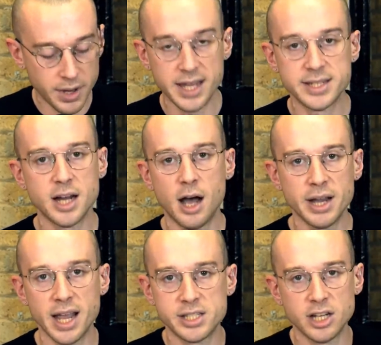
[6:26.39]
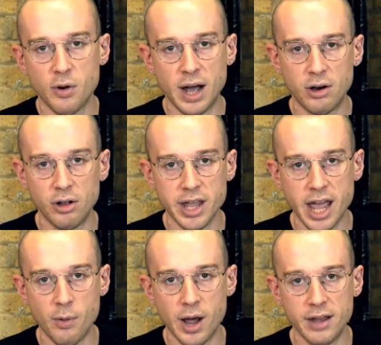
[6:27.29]
Keir Starmer gets to go out on the
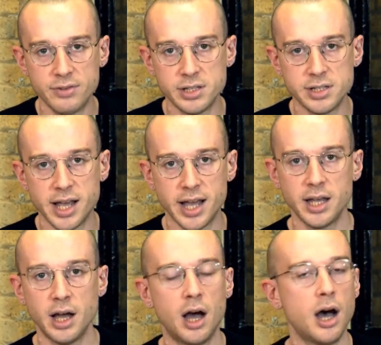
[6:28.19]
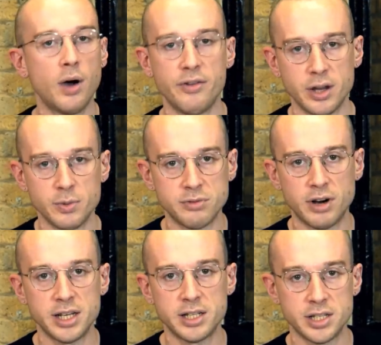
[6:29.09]
airwaves and say, oh, I think it was the
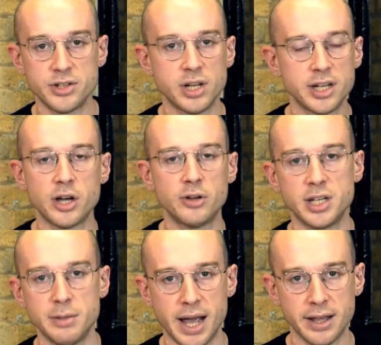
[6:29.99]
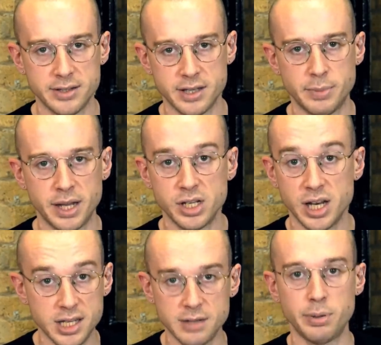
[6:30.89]
right decision. I totally back the suspension.
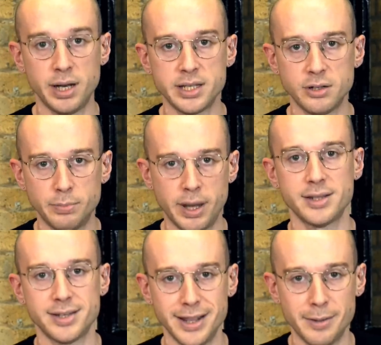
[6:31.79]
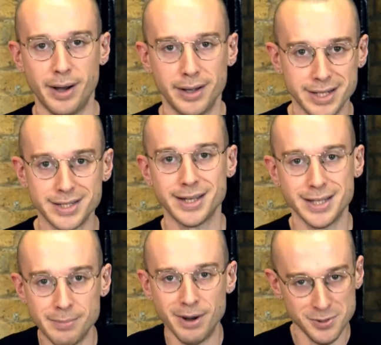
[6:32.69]
He's a political person in the party. He's
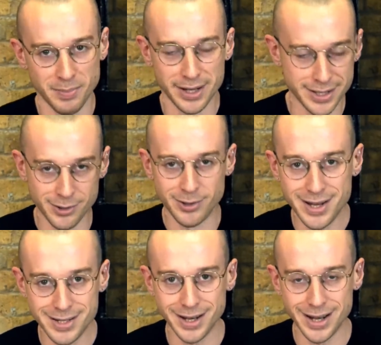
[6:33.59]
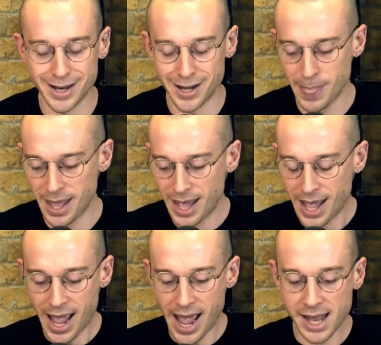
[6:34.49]
the most political. He's the leader.
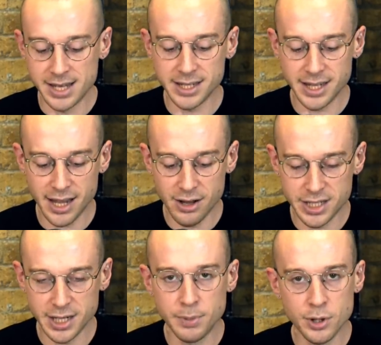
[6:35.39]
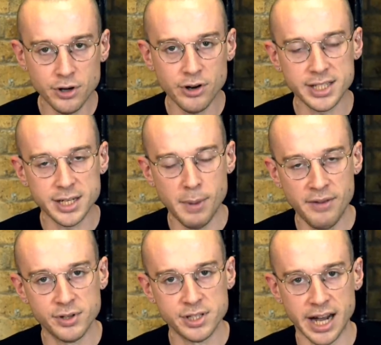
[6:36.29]
And they're using bureaucratic
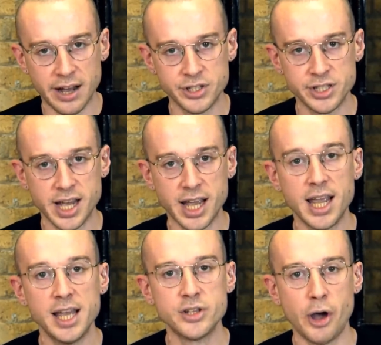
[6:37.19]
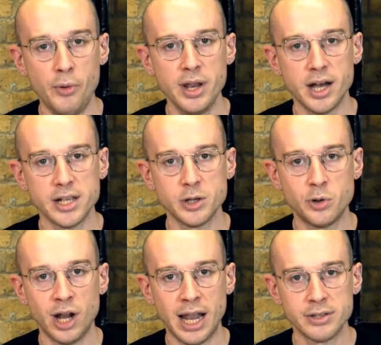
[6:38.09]
methods now to say it's only us who
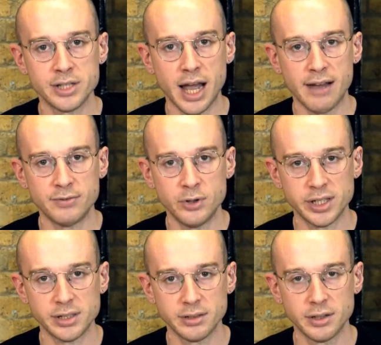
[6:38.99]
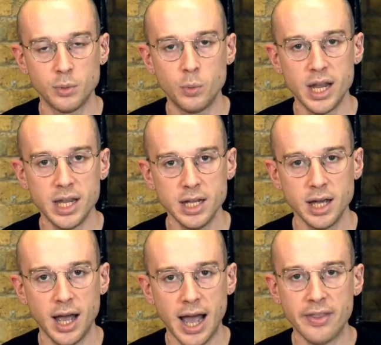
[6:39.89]
are allowed to have a voice. We,
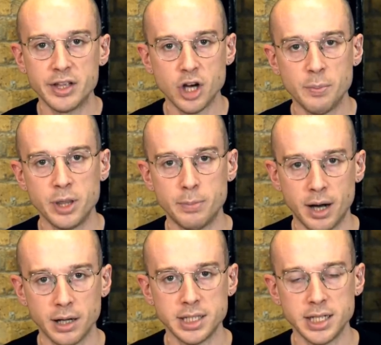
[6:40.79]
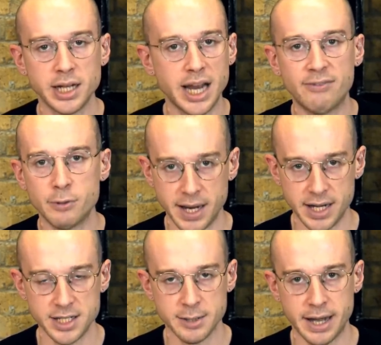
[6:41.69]
at the top of the party, can have
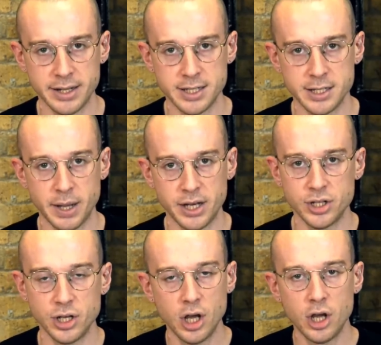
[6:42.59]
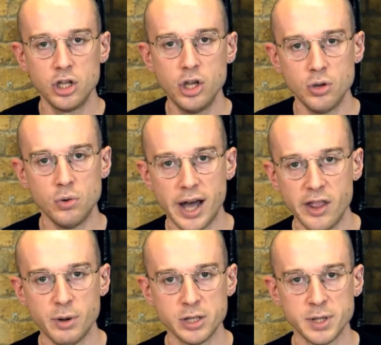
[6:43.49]
opinions about this suspension. You, at
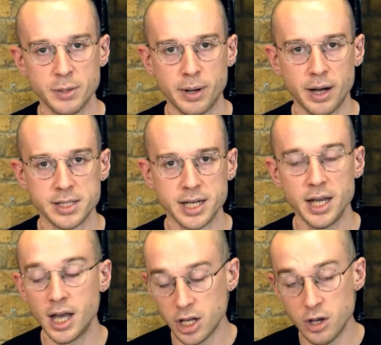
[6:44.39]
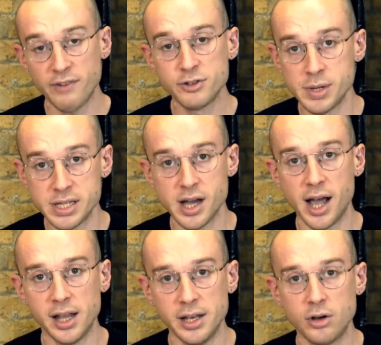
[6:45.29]
the bottom of the party, you have to be
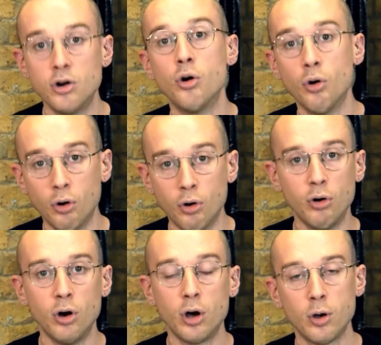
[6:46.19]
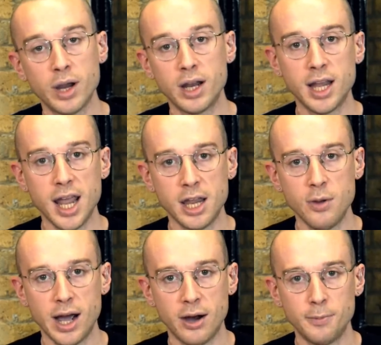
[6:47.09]
silent or we're going to kick
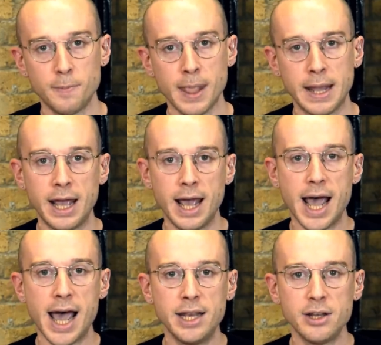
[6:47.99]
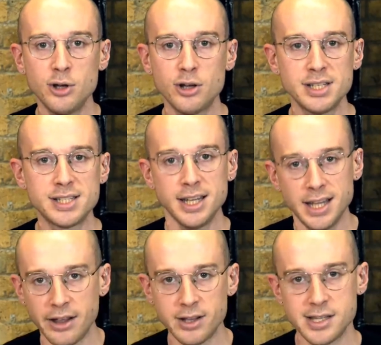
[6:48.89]
you out. And you can see
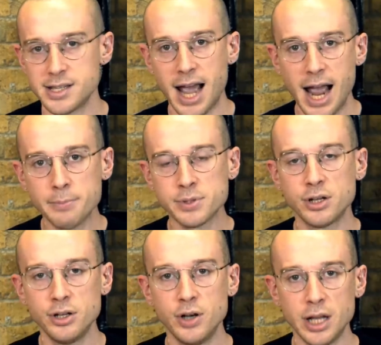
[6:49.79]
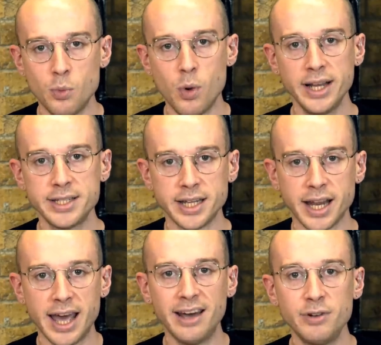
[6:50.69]
how this is absolutely
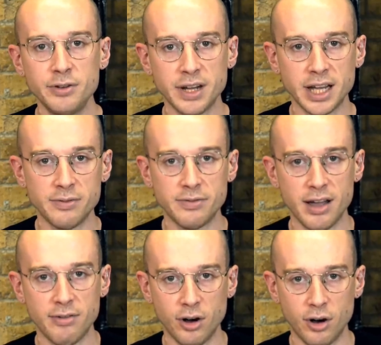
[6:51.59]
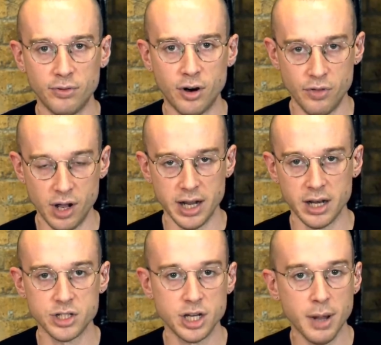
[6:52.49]
weighting everything in the favour of the
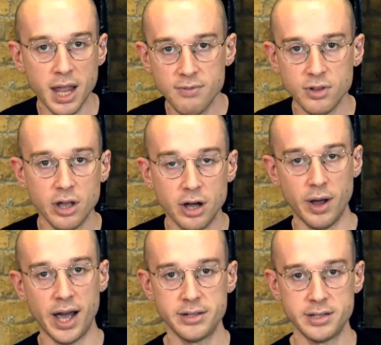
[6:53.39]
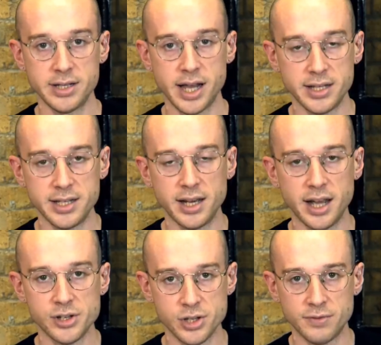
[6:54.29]
leadership, even though, as these NEC
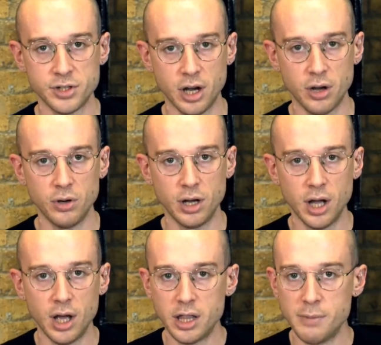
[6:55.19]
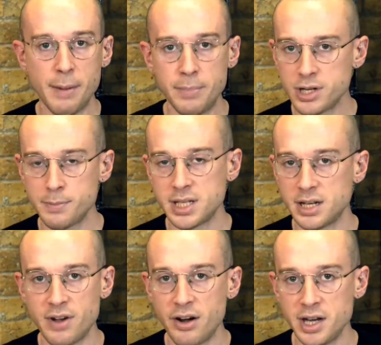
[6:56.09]
elections have shown, the membership is
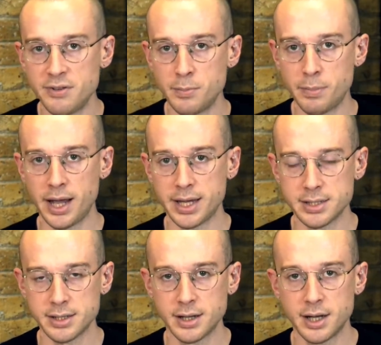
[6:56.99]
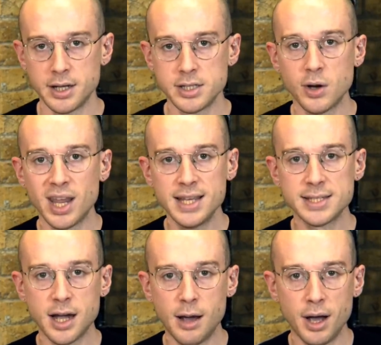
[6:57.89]
in a very different place. So Keir
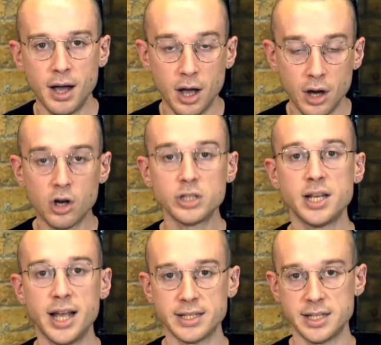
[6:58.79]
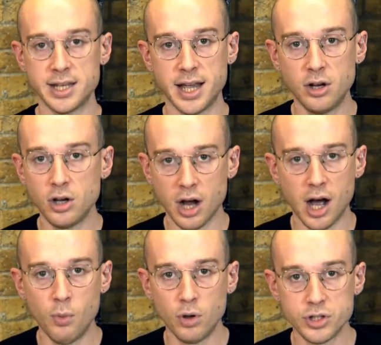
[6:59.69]
Starmer got elected saying, look,
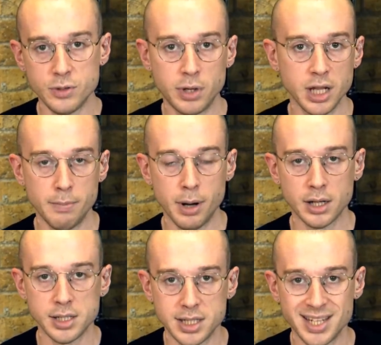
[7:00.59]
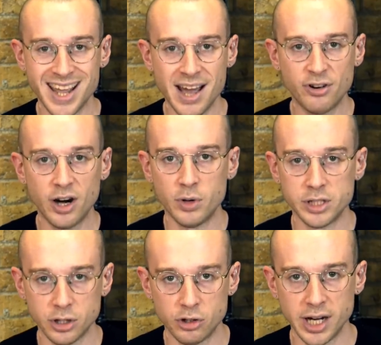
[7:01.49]
I want to bring the party together. I
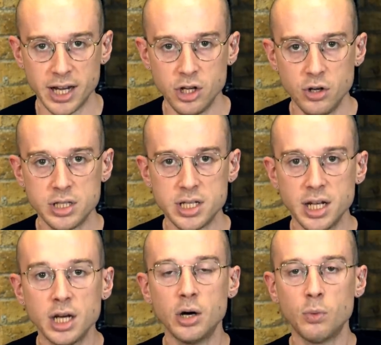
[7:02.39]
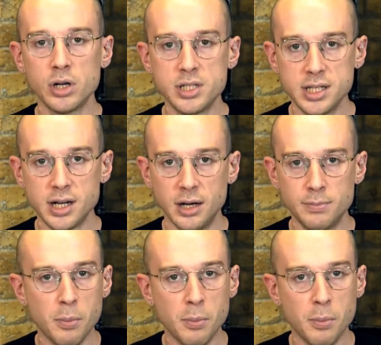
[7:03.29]
want to create unity. What has he done?